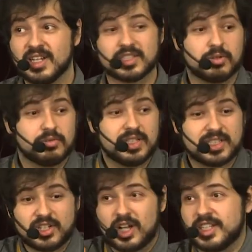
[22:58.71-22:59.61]
So
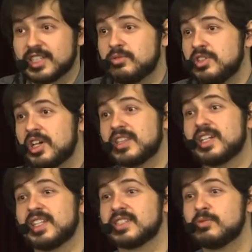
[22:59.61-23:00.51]
they're not next to each other,
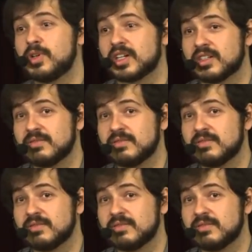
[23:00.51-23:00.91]
it doesn't work.